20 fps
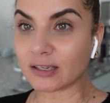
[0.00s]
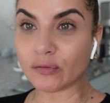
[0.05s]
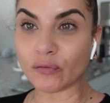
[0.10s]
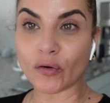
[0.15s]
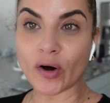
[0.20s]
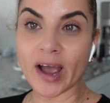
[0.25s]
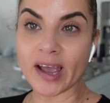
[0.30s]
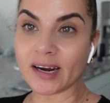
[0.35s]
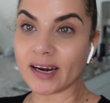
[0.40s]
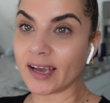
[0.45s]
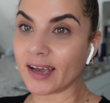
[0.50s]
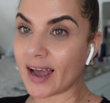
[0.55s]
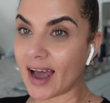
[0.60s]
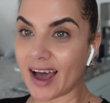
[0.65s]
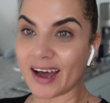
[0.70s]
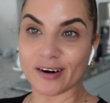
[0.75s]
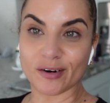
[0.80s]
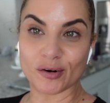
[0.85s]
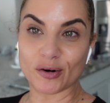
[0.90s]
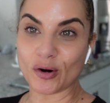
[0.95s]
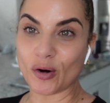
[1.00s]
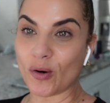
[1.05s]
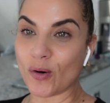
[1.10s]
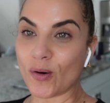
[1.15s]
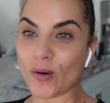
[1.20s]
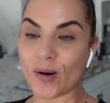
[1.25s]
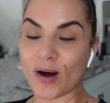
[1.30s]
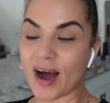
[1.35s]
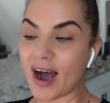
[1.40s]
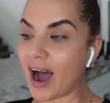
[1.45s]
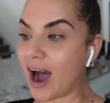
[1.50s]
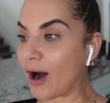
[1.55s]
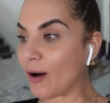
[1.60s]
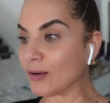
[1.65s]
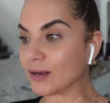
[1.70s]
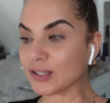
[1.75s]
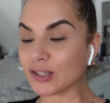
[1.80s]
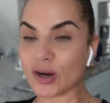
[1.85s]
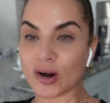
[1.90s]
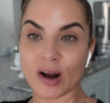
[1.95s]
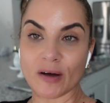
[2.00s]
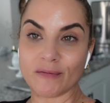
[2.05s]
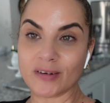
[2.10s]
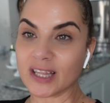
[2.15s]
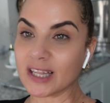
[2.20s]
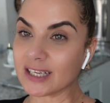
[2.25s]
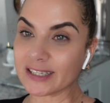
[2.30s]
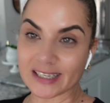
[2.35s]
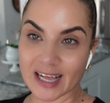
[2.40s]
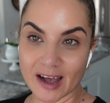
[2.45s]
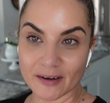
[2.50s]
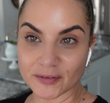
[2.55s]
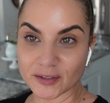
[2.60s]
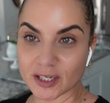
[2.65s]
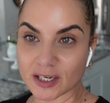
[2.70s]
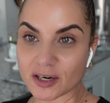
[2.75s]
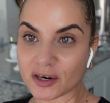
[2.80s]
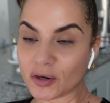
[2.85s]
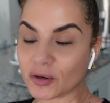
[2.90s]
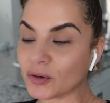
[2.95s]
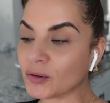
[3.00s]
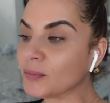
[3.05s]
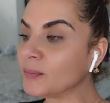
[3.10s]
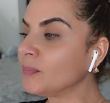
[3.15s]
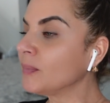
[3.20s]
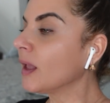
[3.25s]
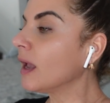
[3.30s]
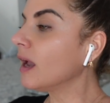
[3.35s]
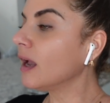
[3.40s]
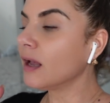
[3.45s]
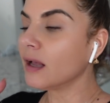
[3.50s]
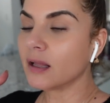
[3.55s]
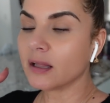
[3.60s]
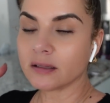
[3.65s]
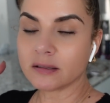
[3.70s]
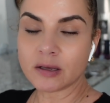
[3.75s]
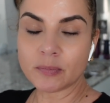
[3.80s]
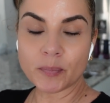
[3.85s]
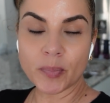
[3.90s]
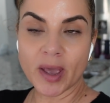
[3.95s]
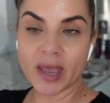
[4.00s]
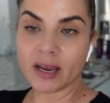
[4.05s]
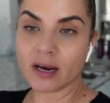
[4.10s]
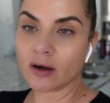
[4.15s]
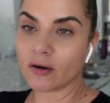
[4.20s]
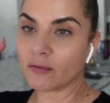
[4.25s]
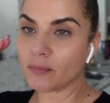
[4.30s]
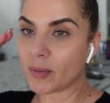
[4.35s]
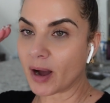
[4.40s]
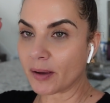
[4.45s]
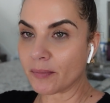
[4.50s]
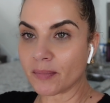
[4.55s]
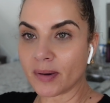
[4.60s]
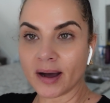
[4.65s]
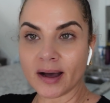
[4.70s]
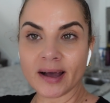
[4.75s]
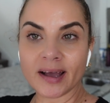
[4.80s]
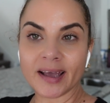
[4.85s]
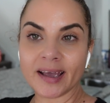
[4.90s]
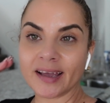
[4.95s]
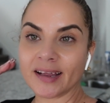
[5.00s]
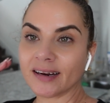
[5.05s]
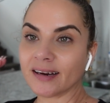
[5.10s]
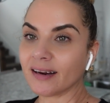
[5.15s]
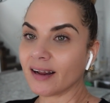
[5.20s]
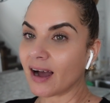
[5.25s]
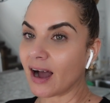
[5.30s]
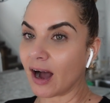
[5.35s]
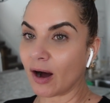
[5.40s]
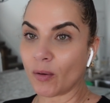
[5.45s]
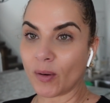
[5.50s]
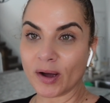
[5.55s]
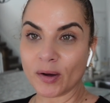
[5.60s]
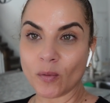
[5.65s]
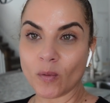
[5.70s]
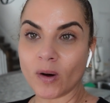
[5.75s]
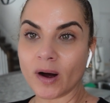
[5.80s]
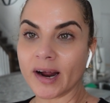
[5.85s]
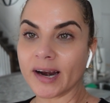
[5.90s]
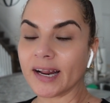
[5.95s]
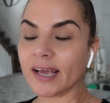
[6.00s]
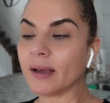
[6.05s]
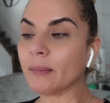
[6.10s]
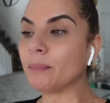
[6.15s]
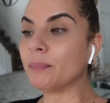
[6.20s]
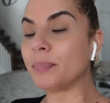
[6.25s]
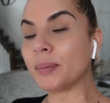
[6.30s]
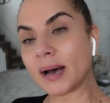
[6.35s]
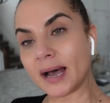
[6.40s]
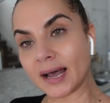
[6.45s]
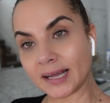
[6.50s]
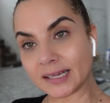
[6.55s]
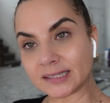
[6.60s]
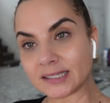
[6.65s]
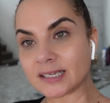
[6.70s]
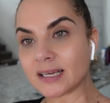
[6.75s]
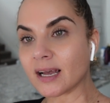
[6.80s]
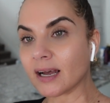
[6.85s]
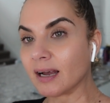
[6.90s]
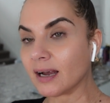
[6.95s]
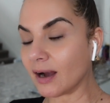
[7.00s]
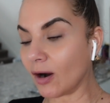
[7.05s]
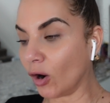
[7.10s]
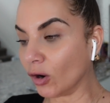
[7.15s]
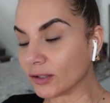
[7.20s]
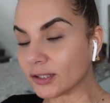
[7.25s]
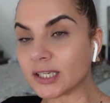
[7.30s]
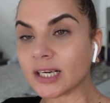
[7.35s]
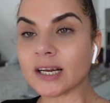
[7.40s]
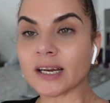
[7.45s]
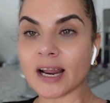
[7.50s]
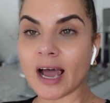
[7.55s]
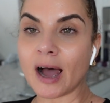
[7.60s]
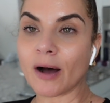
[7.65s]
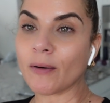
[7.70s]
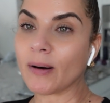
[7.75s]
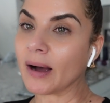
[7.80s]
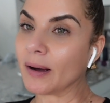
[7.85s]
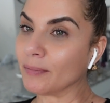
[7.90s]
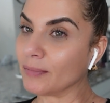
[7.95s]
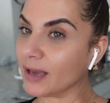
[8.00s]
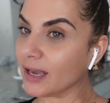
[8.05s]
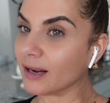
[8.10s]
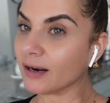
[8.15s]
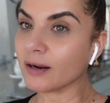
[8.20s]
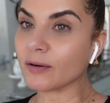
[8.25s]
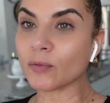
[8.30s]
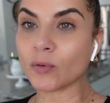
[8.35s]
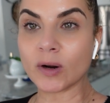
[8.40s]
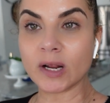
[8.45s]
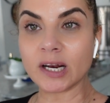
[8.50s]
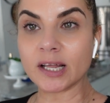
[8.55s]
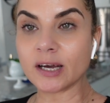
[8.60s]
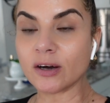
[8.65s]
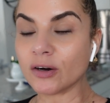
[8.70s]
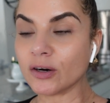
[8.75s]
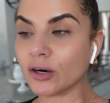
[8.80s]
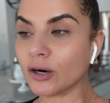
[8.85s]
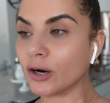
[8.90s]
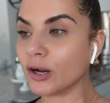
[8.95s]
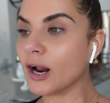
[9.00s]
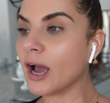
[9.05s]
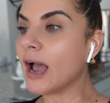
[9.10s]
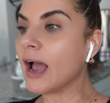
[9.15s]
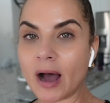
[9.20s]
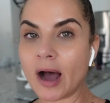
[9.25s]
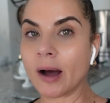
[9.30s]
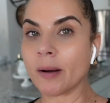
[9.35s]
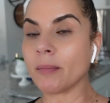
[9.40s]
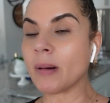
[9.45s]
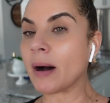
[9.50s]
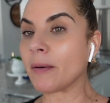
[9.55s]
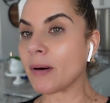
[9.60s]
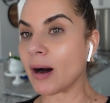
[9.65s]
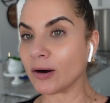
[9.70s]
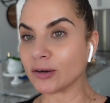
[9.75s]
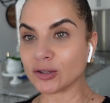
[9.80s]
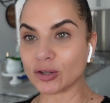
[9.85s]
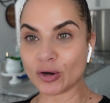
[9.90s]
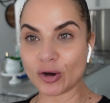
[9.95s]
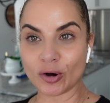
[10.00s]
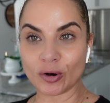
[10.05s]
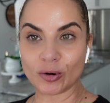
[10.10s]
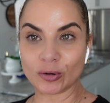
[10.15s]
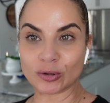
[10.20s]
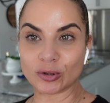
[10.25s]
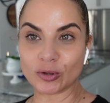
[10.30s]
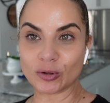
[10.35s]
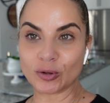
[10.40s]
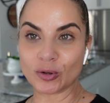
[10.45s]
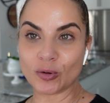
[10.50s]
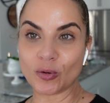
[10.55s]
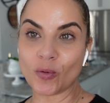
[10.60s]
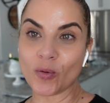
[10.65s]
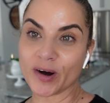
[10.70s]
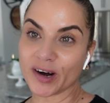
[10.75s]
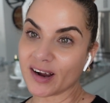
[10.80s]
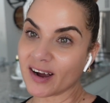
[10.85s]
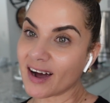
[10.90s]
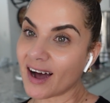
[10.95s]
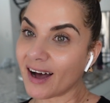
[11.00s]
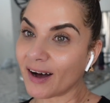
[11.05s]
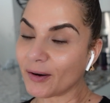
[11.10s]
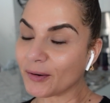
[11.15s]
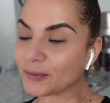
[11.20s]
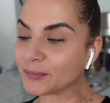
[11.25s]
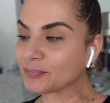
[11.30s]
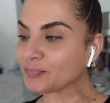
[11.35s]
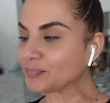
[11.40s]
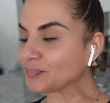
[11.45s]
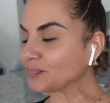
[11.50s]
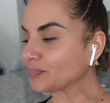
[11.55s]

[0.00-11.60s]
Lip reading: is Friday. I don't know how it's gonna be this afternoon. Depending on my mind, how I want it, but until now, I'm eating really good. I'm about to go to do workout